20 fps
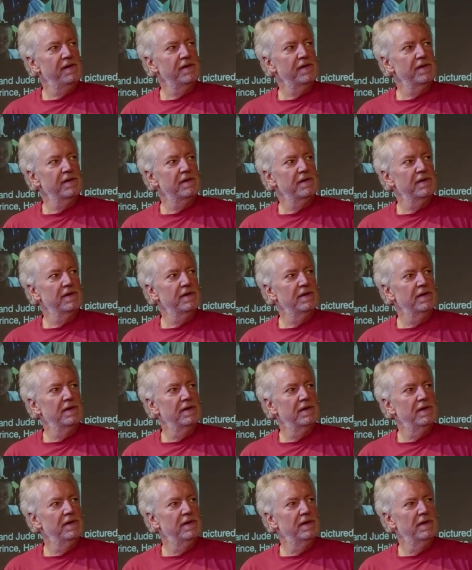
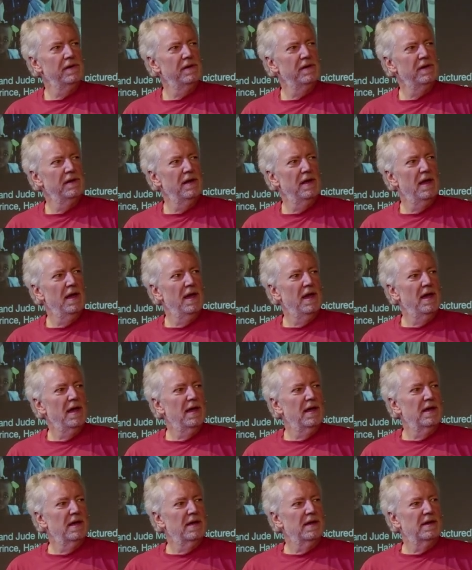
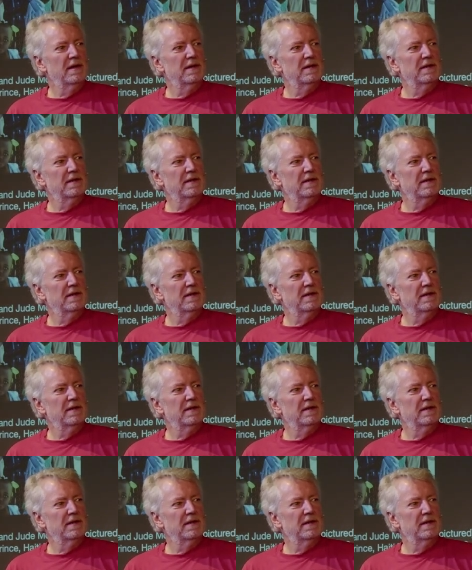(silence)